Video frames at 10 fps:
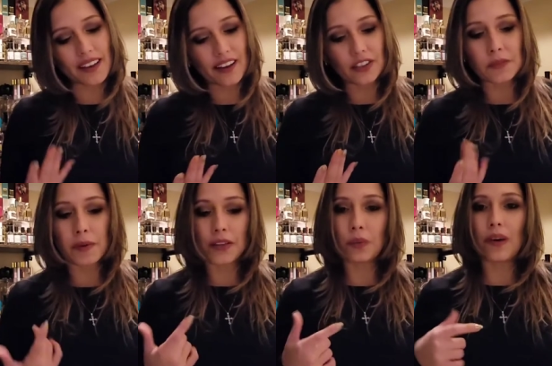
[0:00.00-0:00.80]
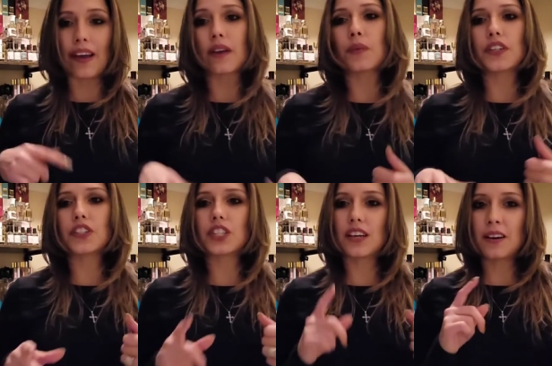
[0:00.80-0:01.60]
else by the way
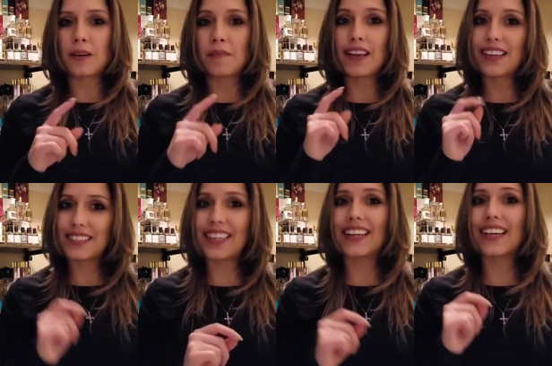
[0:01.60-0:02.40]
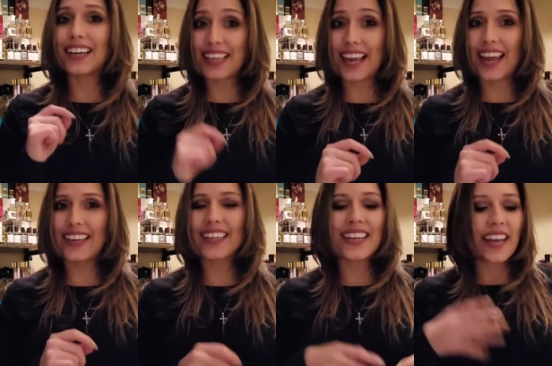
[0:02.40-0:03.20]
which um, it did again